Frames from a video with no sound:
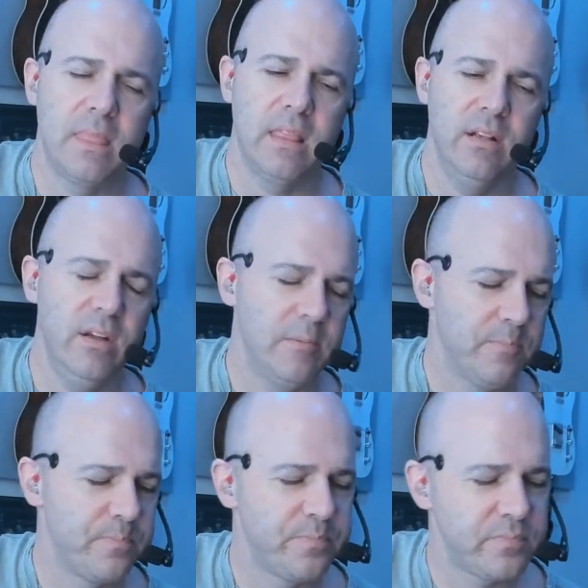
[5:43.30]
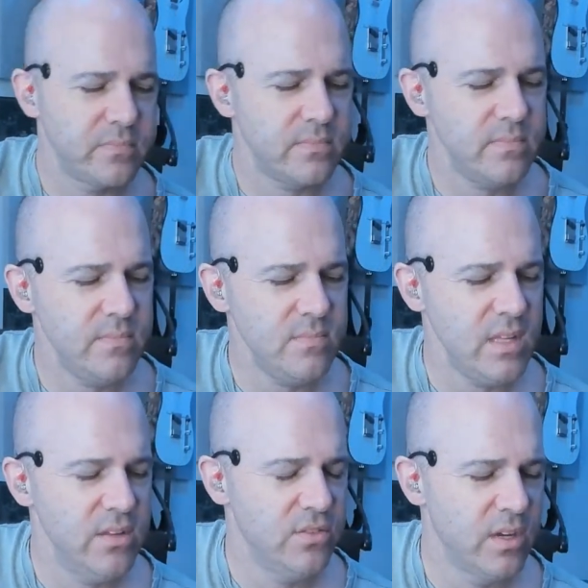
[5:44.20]
All right.
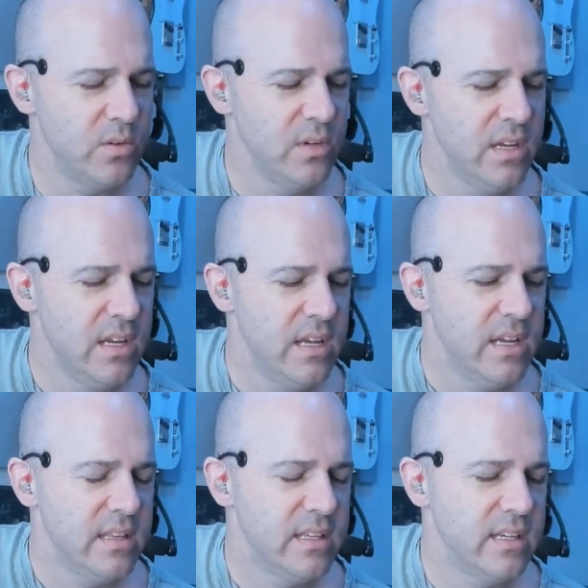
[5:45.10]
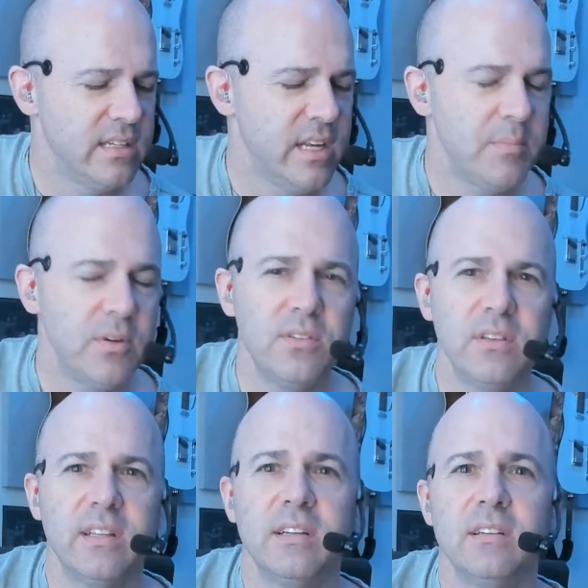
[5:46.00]
So
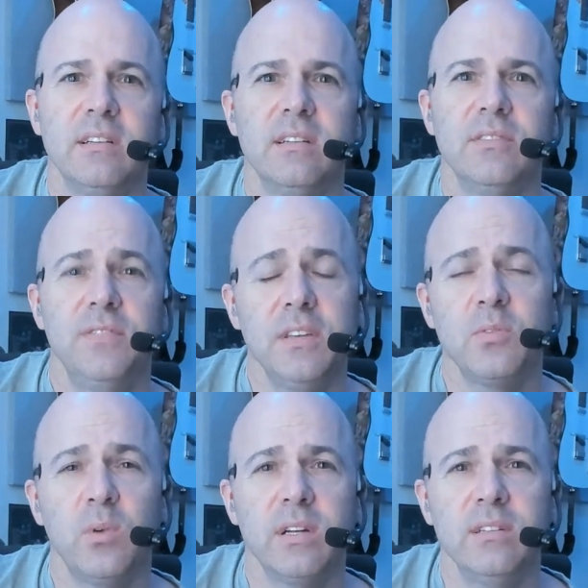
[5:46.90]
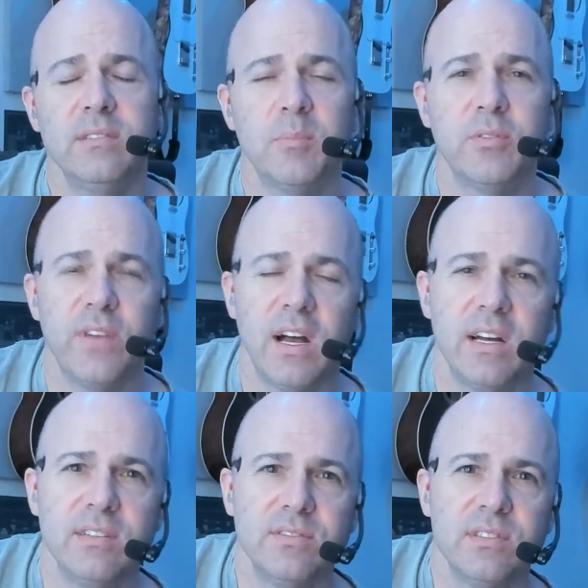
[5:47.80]
the fifth one, number
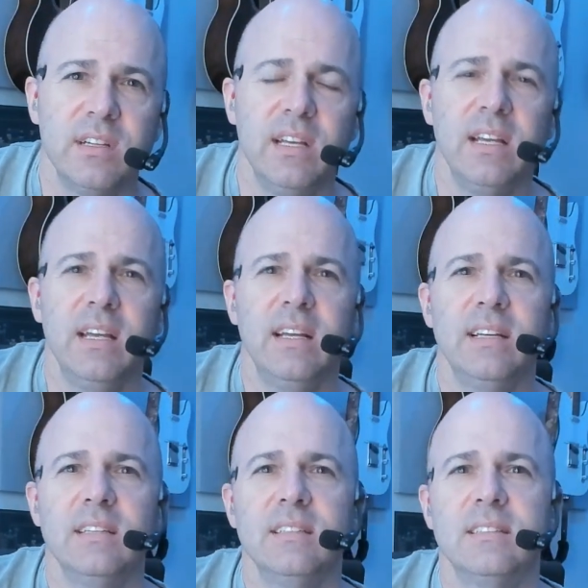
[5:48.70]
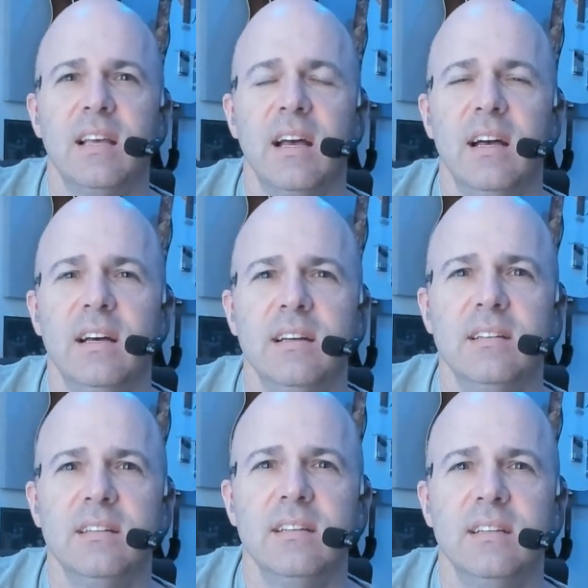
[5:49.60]
5, is and
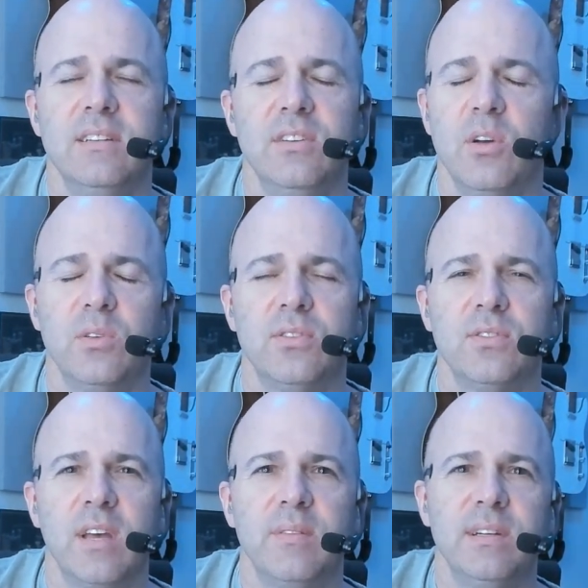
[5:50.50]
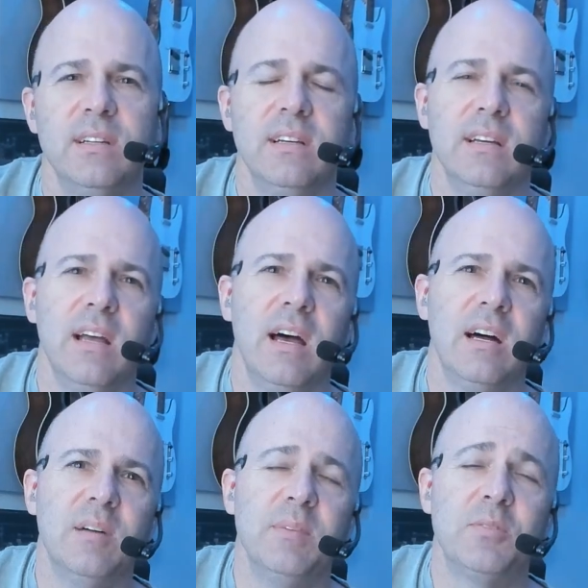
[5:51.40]
this is coming,
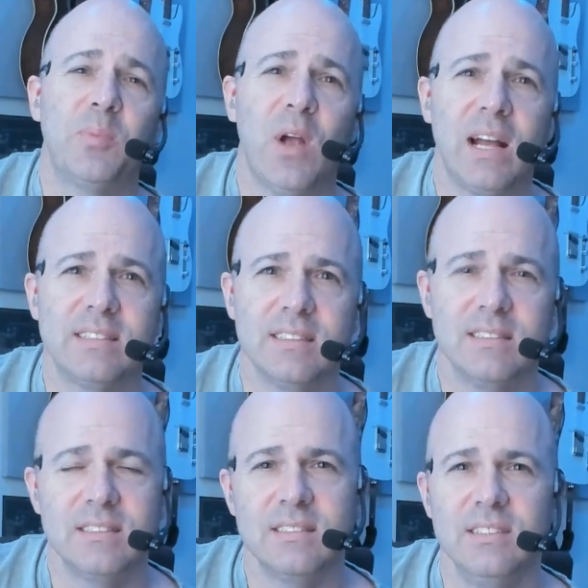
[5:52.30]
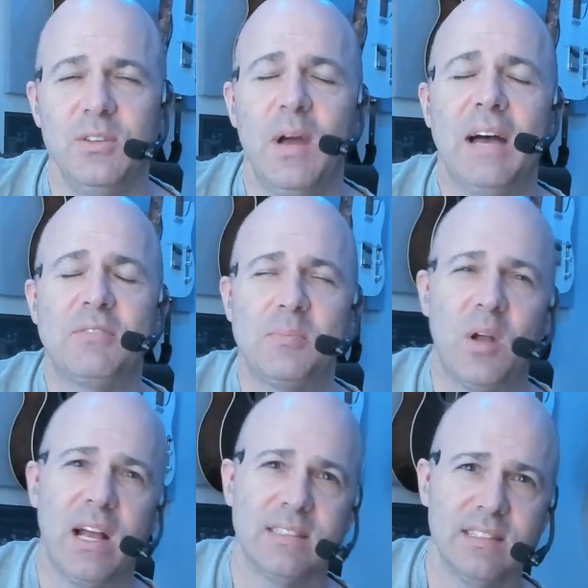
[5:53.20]
is practice. You have to
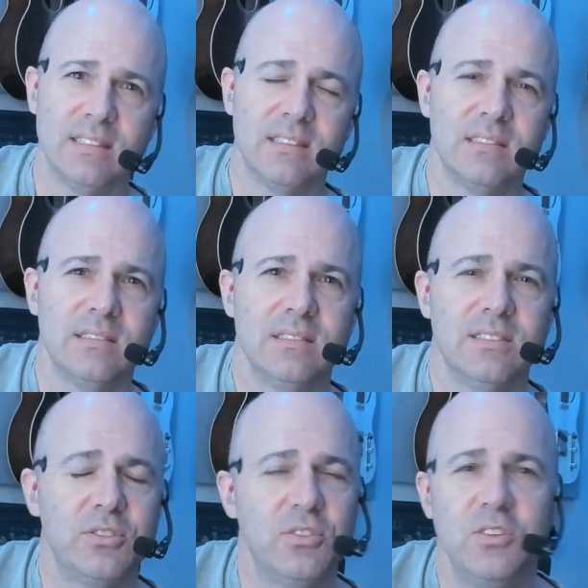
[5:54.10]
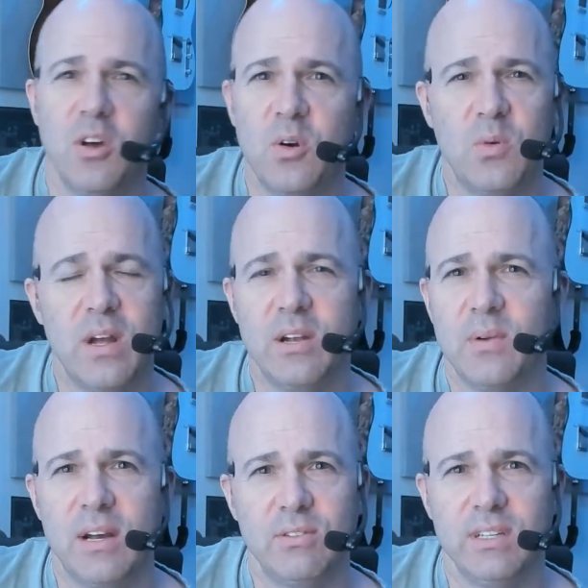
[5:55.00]
practice. There's no way
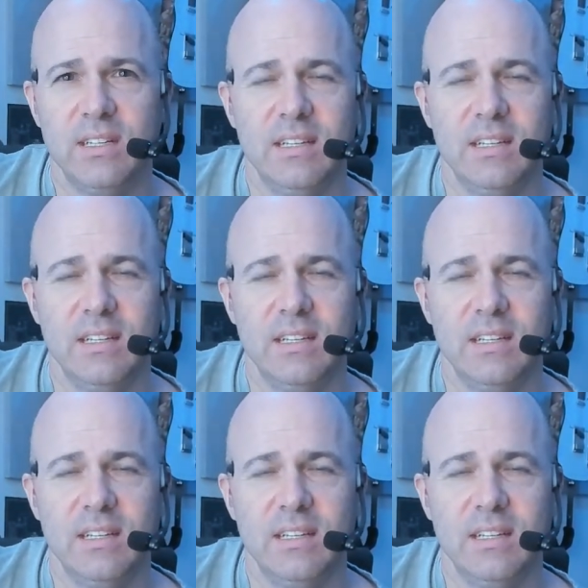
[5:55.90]
around it.